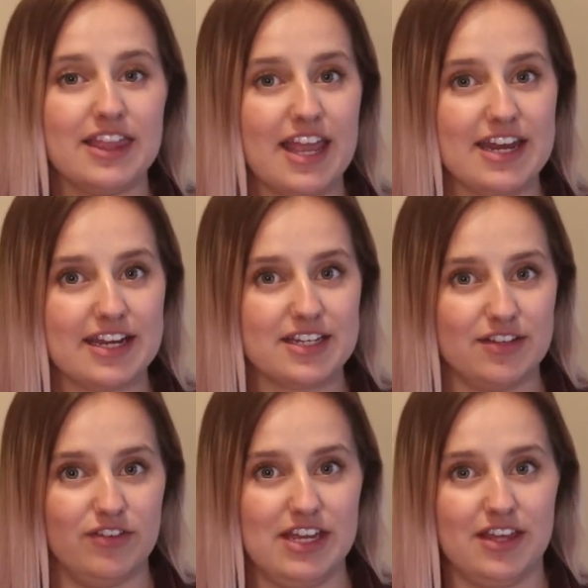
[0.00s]
online
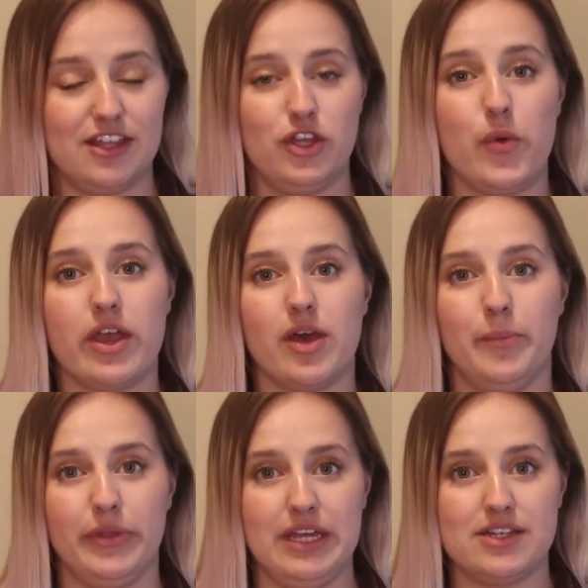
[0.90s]
activity that you can
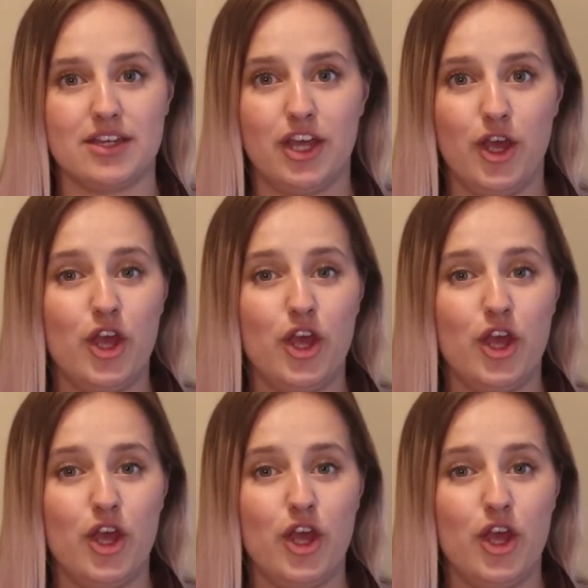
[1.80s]
complete.